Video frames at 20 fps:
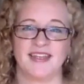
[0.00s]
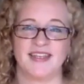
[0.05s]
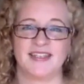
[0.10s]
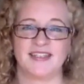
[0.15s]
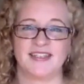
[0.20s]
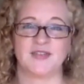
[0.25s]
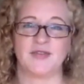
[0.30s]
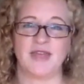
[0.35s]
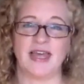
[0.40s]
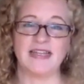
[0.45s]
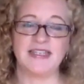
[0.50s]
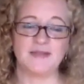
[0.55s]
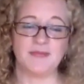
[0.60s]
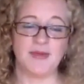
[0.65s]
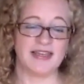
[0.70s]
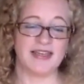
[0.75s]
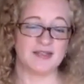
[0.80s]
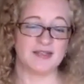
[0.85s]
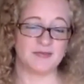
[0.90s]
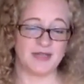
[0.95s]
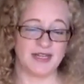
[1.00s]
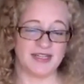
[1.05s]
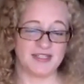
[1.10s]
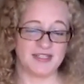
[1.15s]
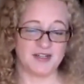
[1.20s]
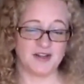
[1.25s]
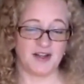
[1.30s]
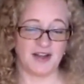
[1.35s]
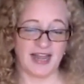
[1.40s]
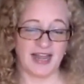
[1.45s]
So that's my
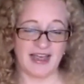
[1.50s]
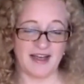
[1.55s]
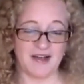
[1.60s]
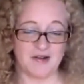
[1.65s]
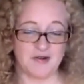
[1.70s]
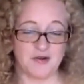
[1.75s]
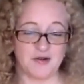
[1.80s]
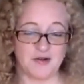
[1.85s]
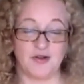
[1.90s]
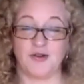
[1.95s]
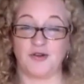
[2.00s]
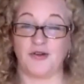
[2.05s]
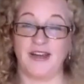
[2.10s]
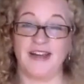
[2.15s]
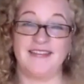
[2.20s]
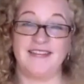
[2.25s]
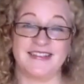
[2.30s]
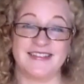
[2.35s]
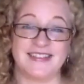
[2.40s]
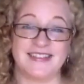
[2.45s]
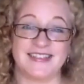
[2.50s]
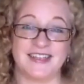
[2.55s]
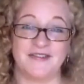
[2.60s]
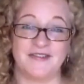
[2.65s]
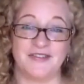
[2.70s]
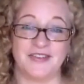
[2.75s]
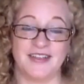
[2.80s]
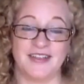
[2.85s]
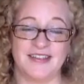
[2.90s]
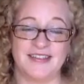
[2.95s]
explanation on how great this stuff
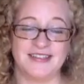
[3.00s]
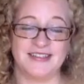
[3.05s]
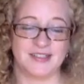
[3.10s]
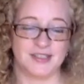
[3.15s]
is.